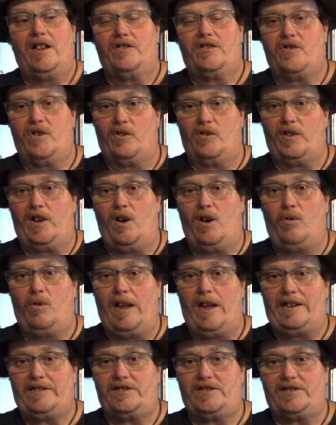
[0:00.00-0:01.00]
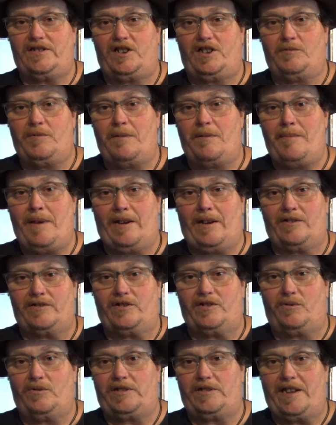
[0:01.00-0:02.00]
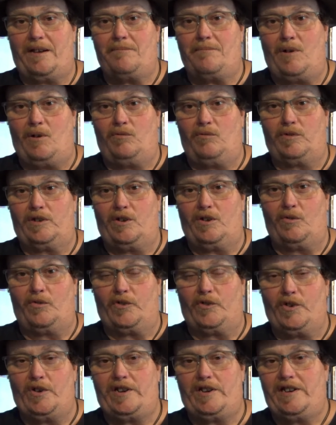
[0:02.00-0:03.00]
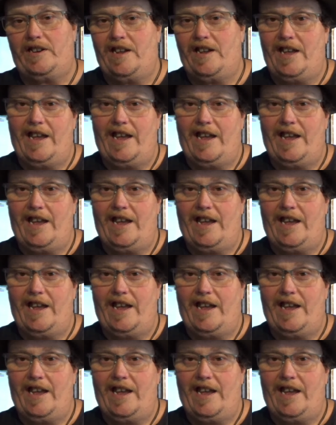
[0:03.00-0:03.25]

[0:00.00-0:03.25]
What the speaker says: Drill the hole out just a little bit bigger so that bolt would go through it,